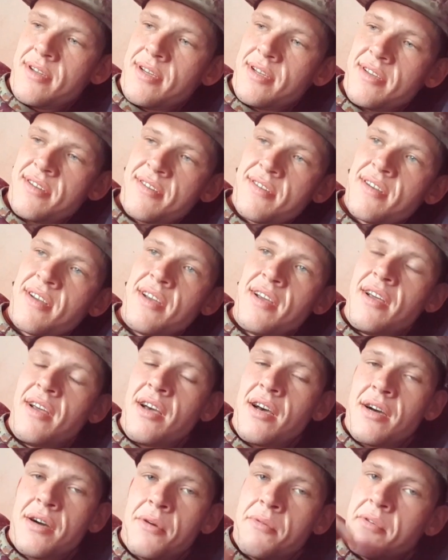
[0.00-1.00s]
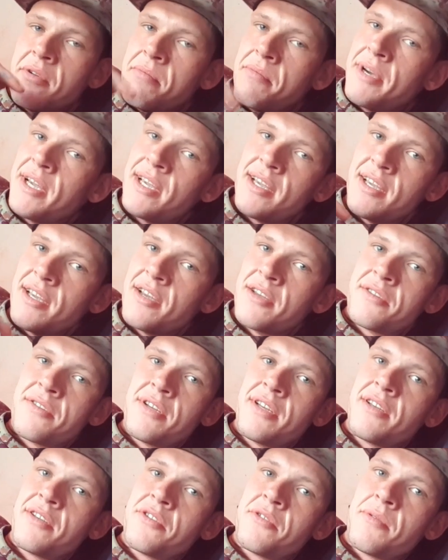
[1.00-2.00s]
And I want to make it a
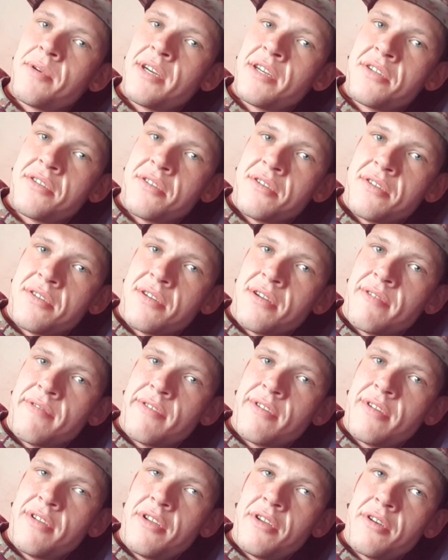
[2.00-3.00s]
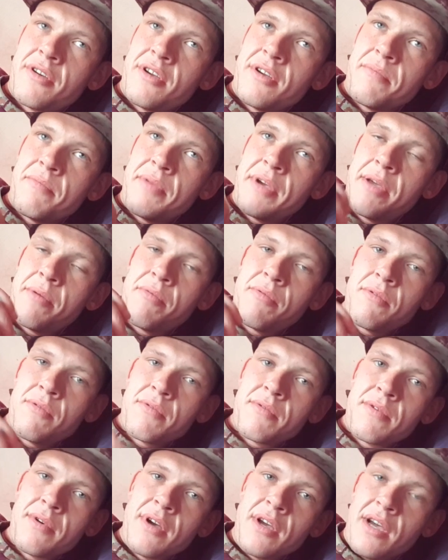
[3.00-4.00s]
situation so that you can,
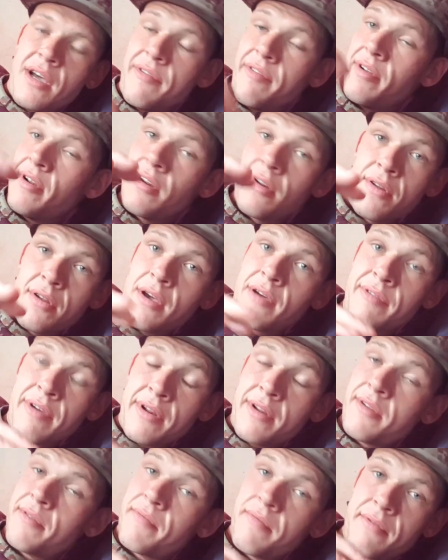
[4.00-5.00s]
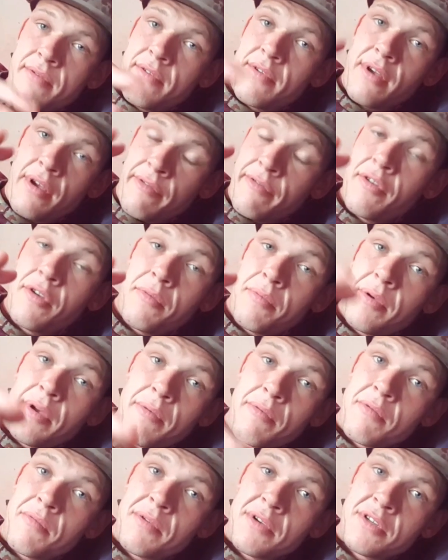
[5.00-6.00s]
people, I've had a few
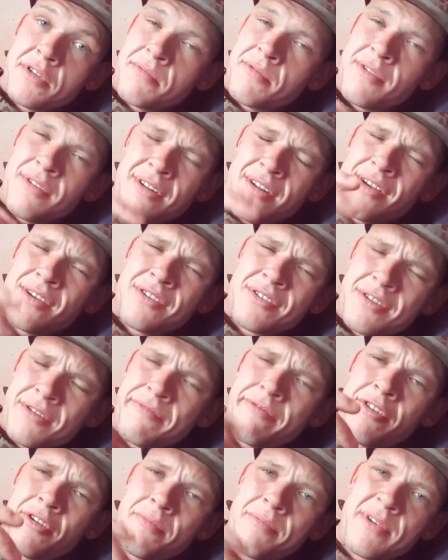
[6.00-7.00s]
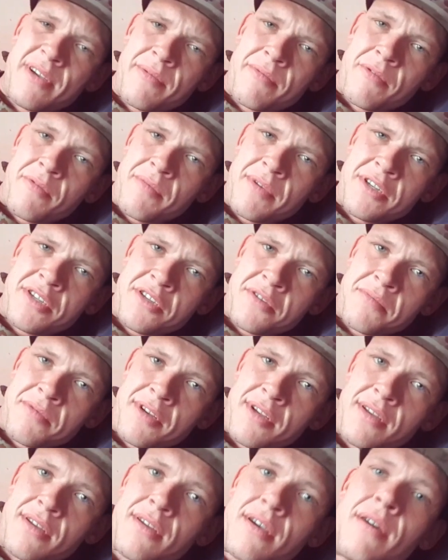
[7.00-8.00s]
people message me, not lots, a few people message
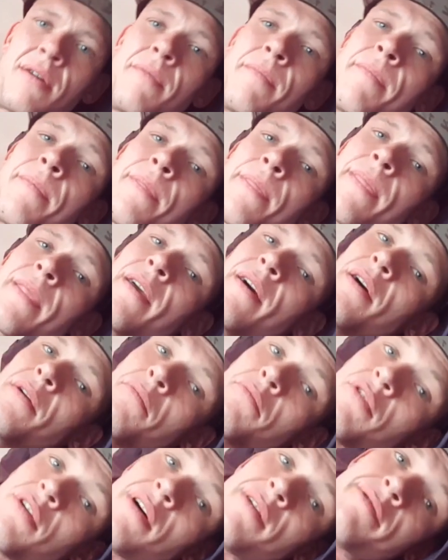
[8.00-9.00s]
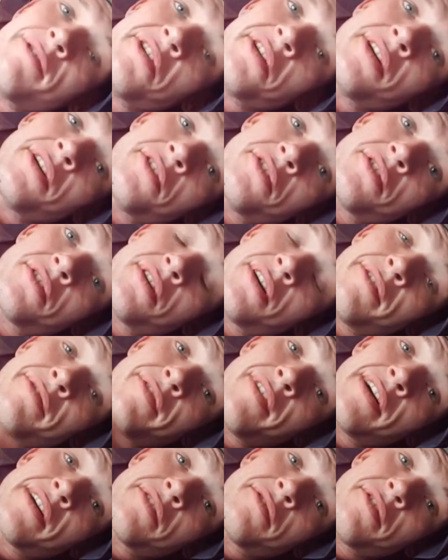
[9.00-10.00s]
me privately and just say
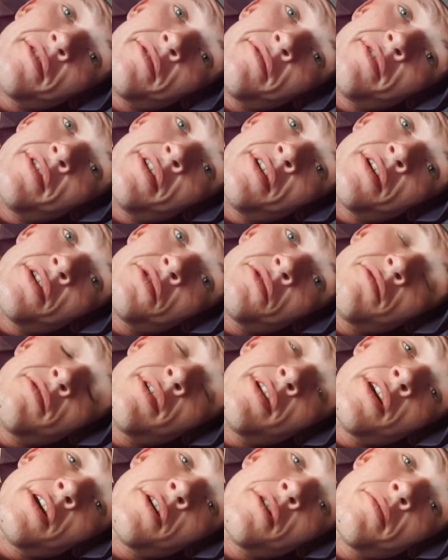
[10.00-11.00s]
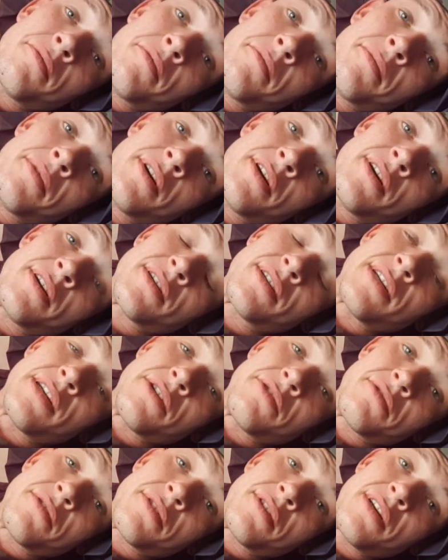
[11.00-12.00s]
thanks for the videos, you're really helping me,
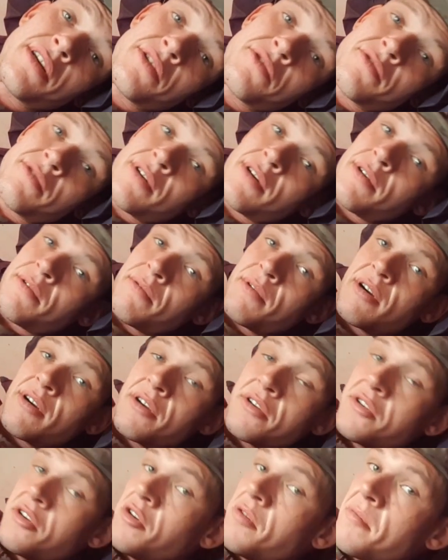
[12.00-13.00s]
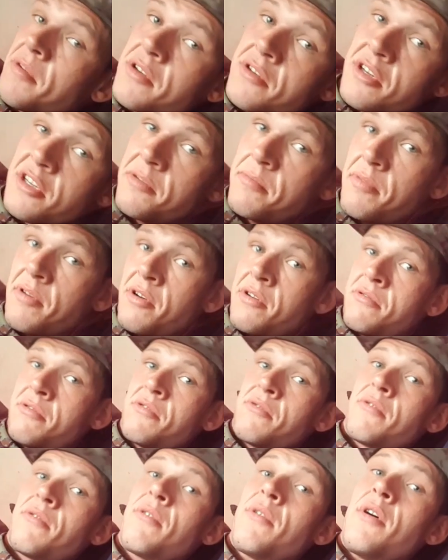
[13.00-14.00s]
etc, etc. I won't go too much, it's
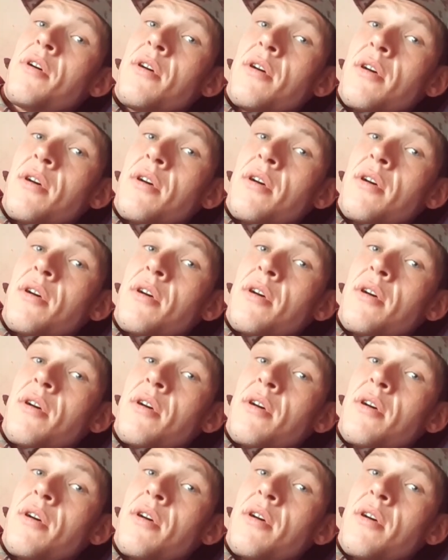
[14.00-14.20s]
personal.